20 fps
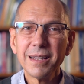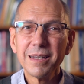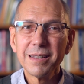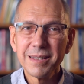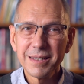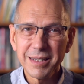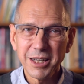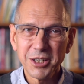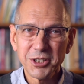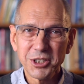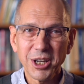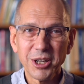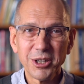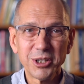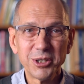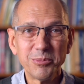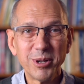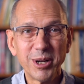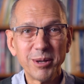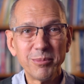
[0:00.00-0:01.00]
Saint Jean
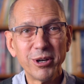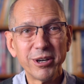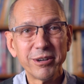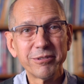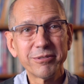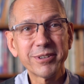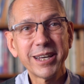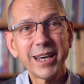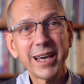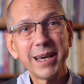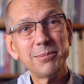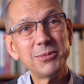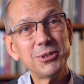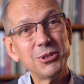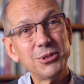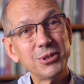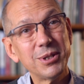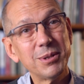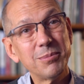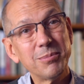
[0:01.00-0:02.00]
de Brébeuf came
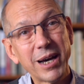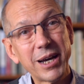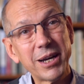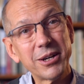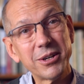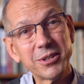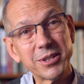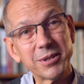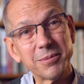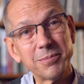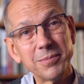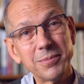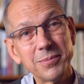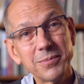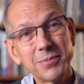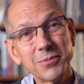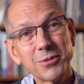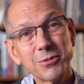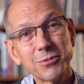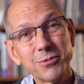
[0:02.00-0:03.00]
to admire them,
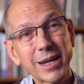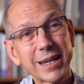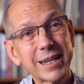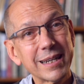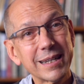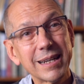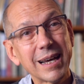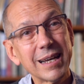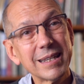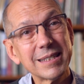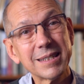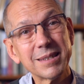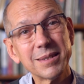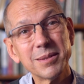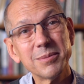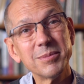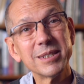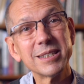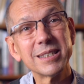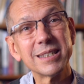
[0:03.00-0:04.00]
recognizing
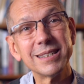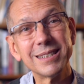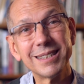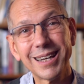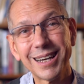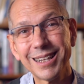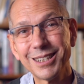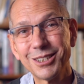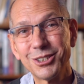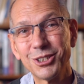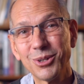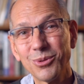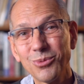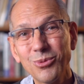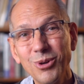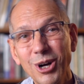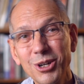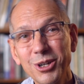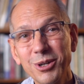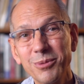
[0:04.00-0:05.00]
them as intelligent,
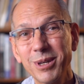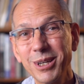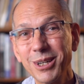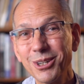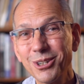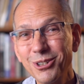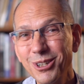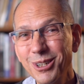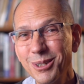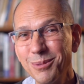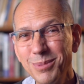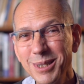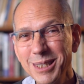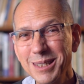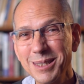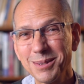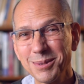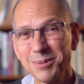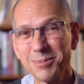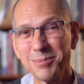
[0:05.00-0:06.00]
welcoming, good
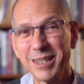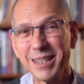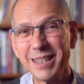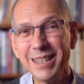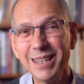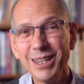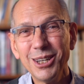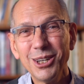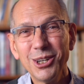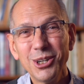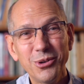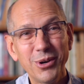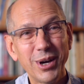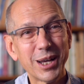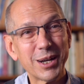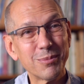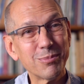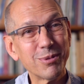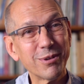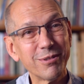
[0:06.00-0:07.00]
businessmen who
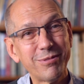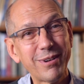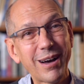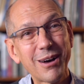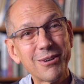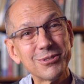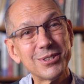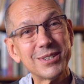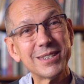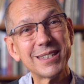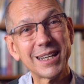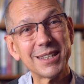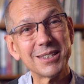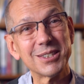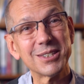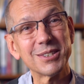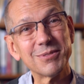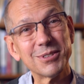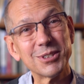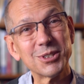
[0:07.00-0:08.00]
had a profound
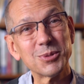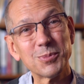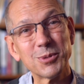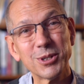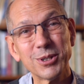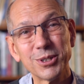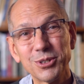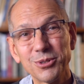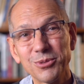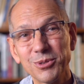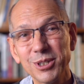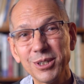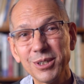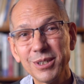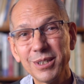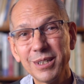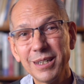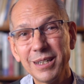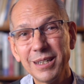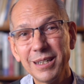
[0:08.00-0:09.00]
sense of the spiritual.
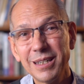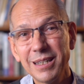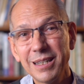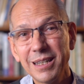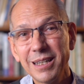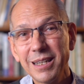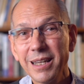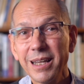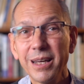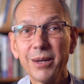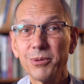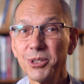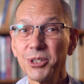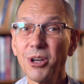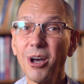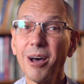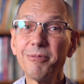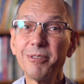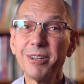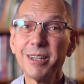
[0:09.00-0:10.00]
It was
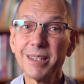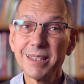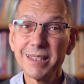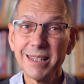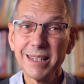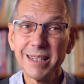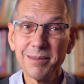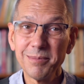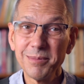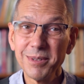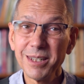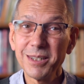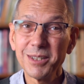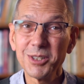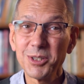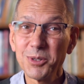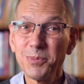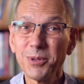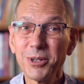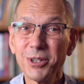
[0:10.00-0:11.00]
obvious to him that the
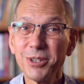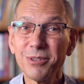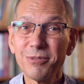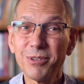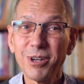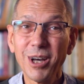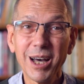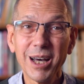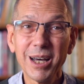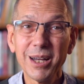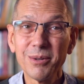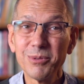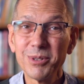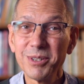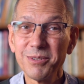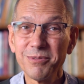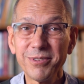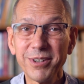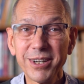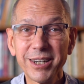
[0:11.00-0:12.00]
Spirit of God
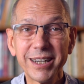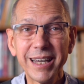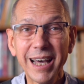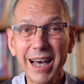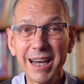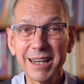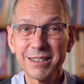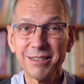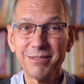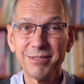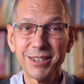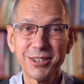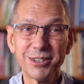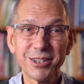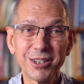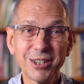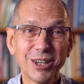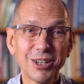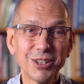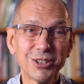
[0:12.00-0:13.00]
was very active in
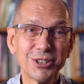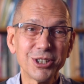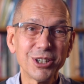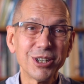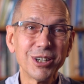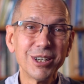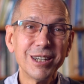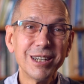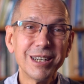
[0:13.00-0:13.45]
their culture.